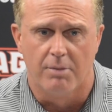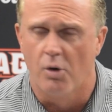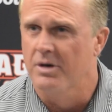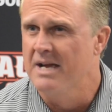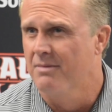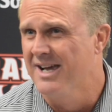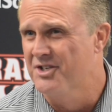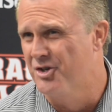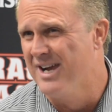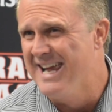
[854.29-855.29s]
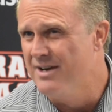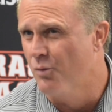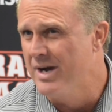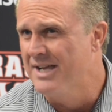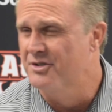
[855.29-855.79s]
a bowl game last year,
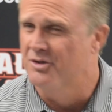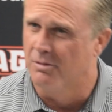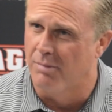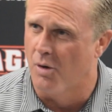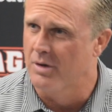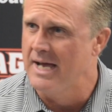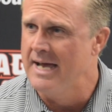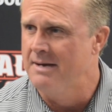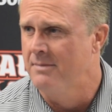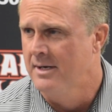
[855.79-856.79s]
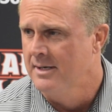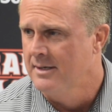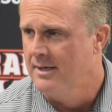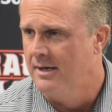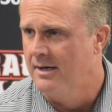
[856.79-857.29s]
8 wins to a bowl game.
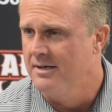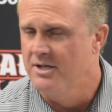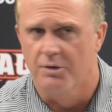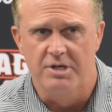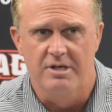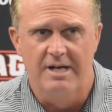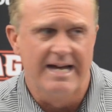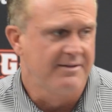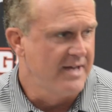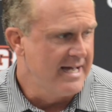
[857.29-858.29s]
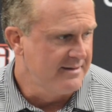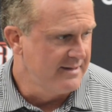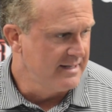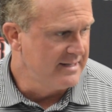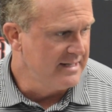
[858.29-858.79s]
You know, you hate
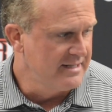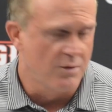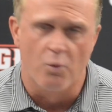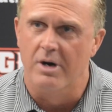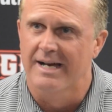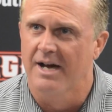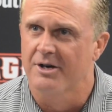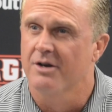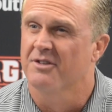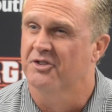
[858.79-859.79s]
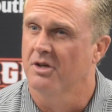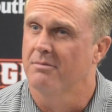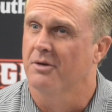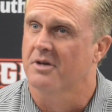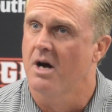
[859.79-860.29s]
that it didn't work out here in the
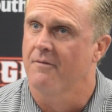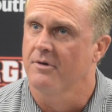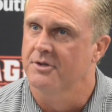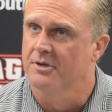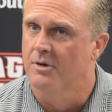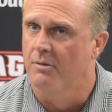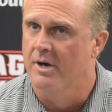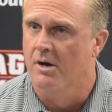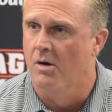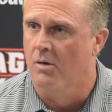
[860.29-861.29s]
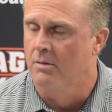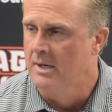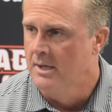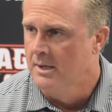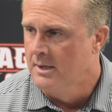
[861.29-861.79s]
Sun Belt Conference. You know, they're
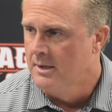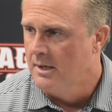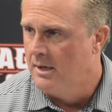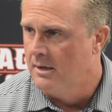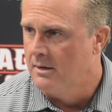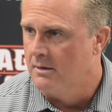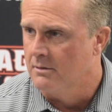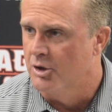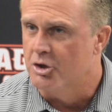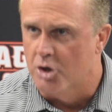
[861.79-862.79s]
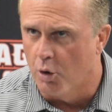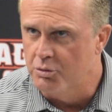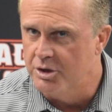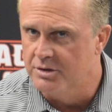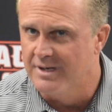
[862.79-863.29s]
all good
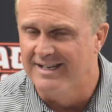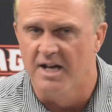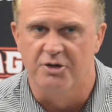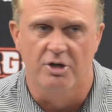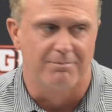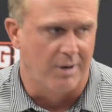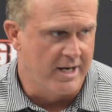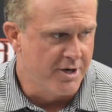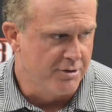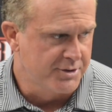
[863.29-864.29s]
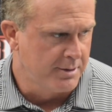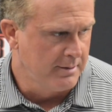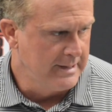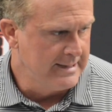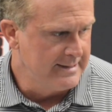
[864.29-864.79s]
coaches. They got good
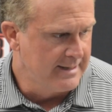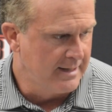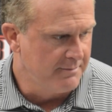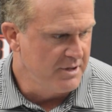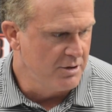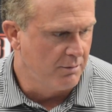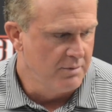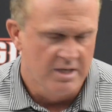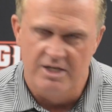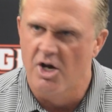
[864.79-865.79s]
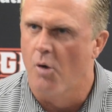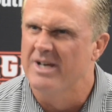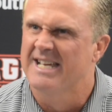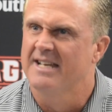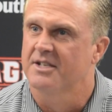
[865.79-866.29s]
players. And, you know, you
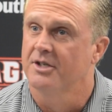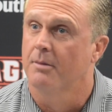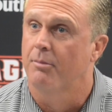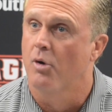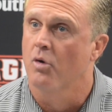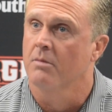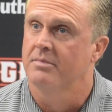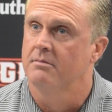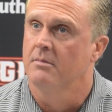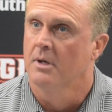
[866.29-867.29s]
always hate to see a program